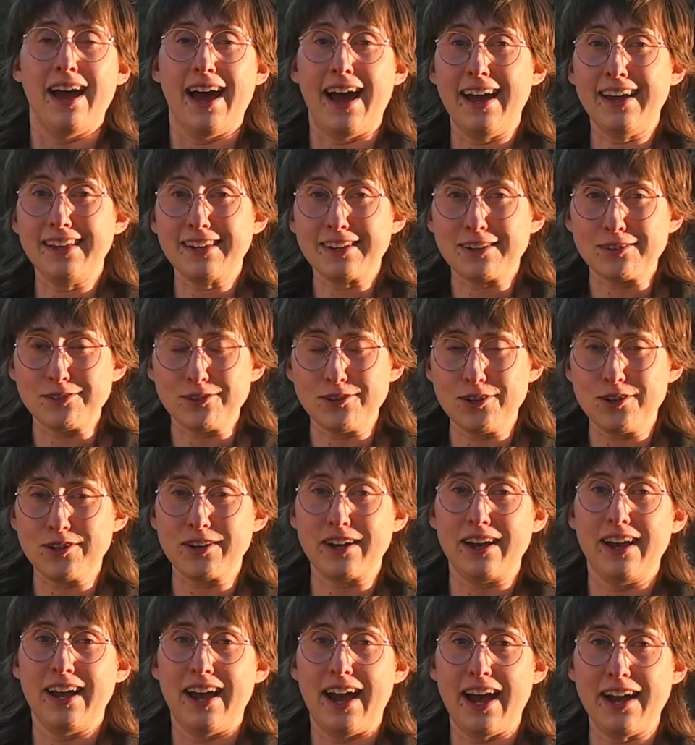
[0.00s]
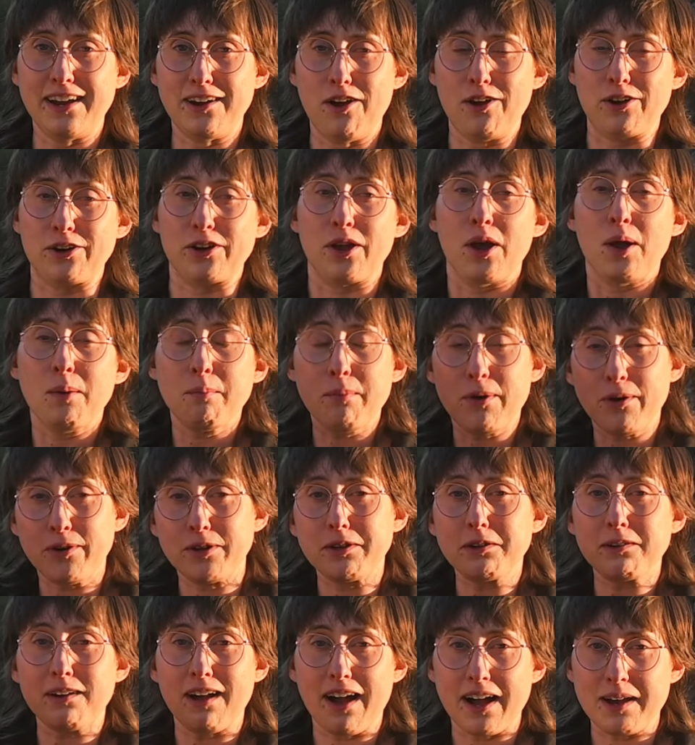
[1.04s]
and look at art. Put
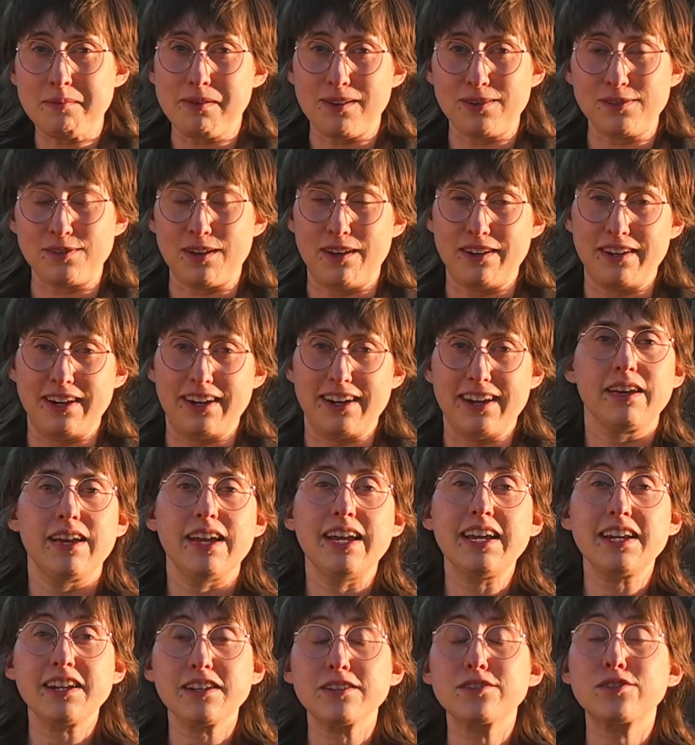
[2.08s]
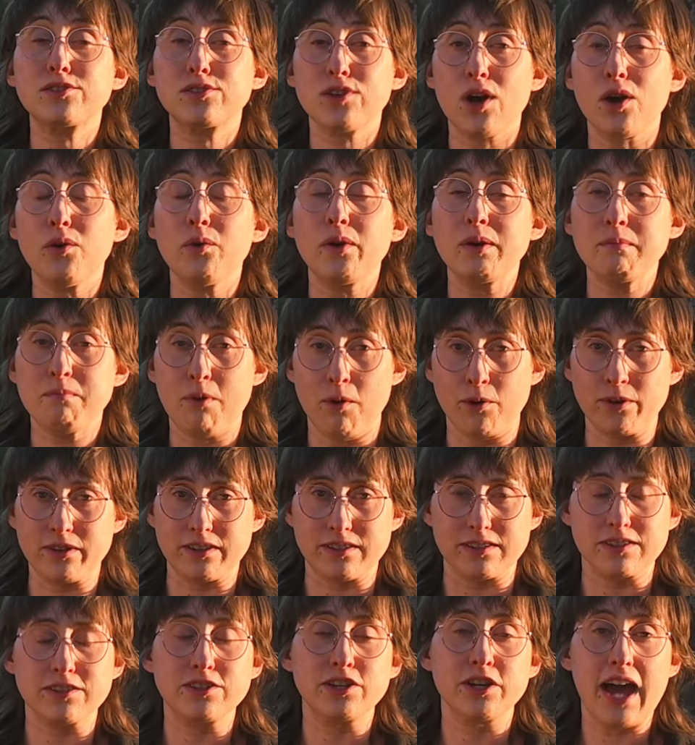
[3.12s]
your eyeballs on it. It is so
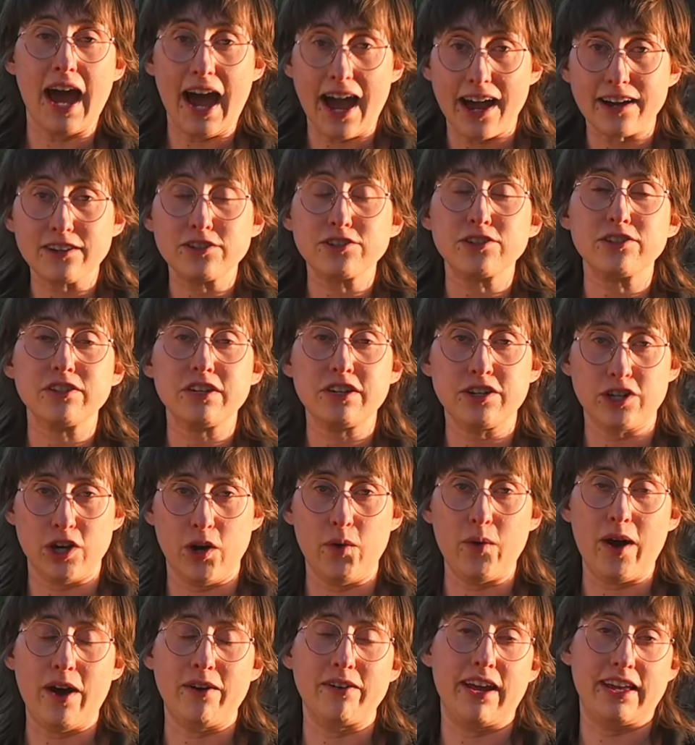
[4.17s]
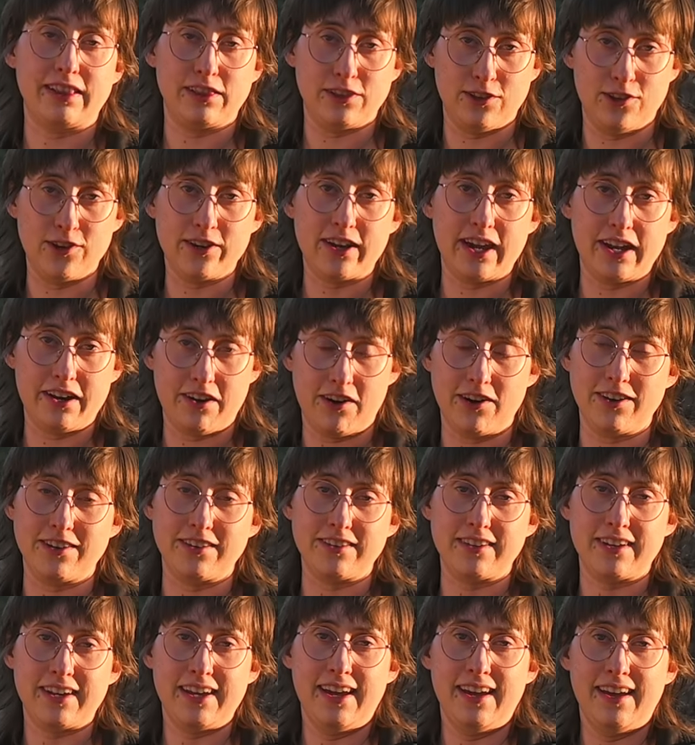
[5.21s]
important to actually go out and look at art.
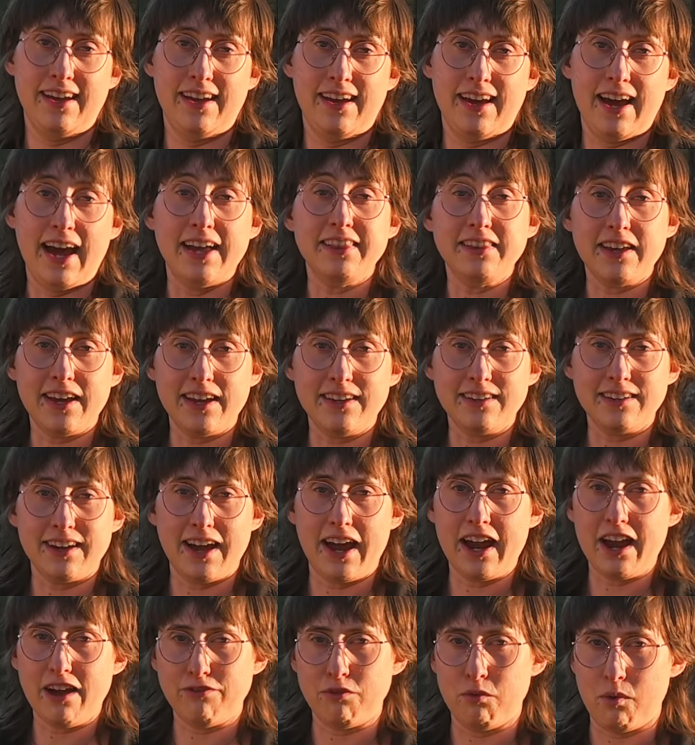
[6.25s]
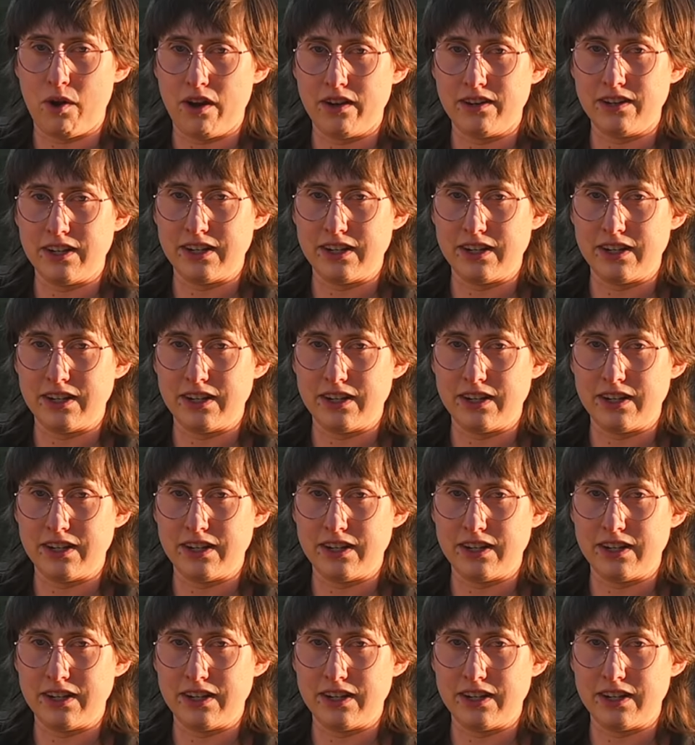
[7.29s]
And then I have one